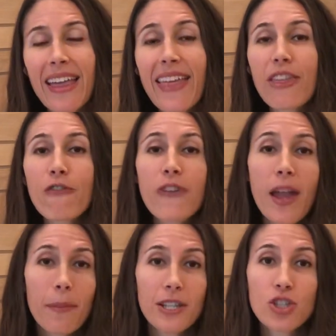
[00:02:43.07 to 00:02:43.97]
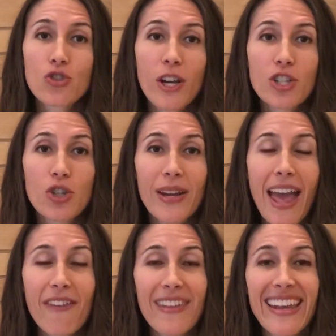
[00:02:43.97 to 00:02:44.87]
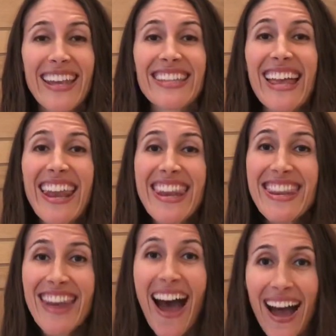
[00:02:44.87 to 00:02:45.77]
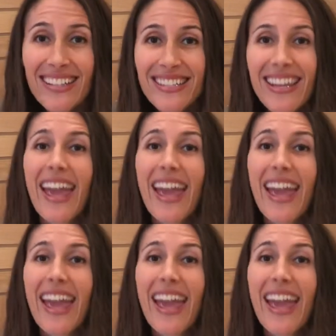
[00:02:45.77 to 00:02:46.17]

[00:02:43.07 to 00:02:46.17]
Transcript: that the family structure in heaven is not